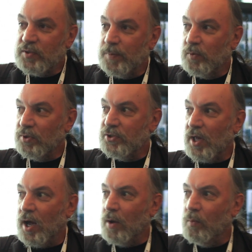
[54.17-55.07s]
it's been released,
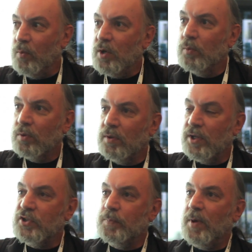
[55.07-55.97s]
we were
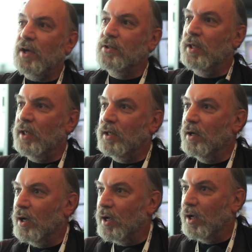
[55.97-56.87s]
expecting,
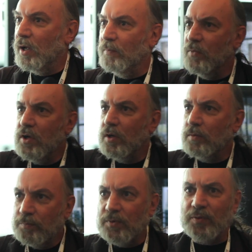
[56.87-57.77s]

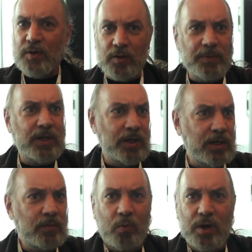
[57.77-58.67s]
that there'd
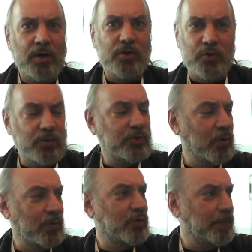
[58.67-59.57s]
be 100 or
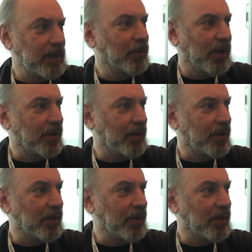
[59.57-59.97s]
200 people